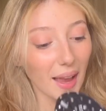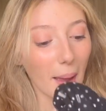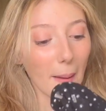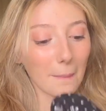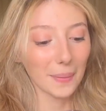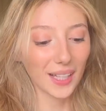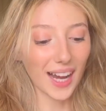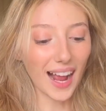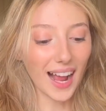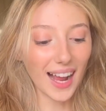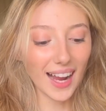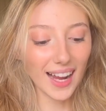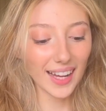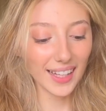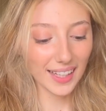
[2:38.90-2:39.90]
But
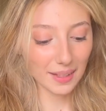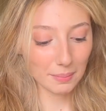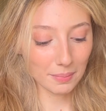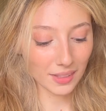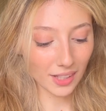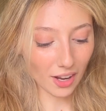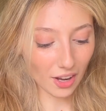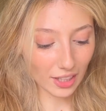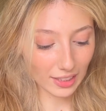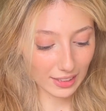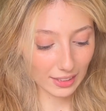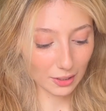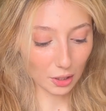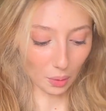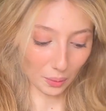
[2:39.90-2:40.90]
I am
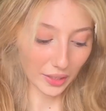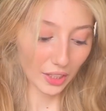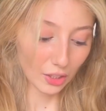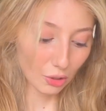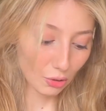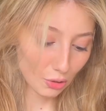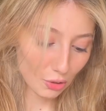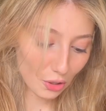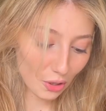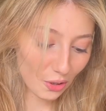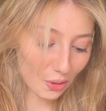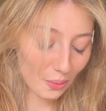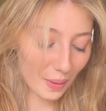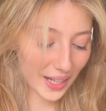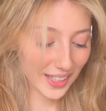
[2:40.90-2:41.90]
not going to
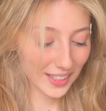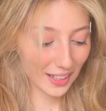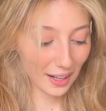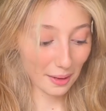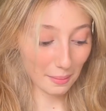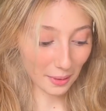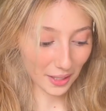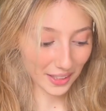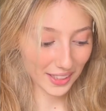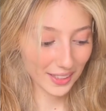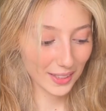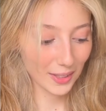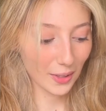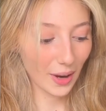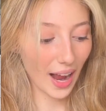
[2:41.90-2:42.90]
show my entire body,
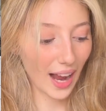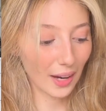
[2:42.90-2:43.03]
so I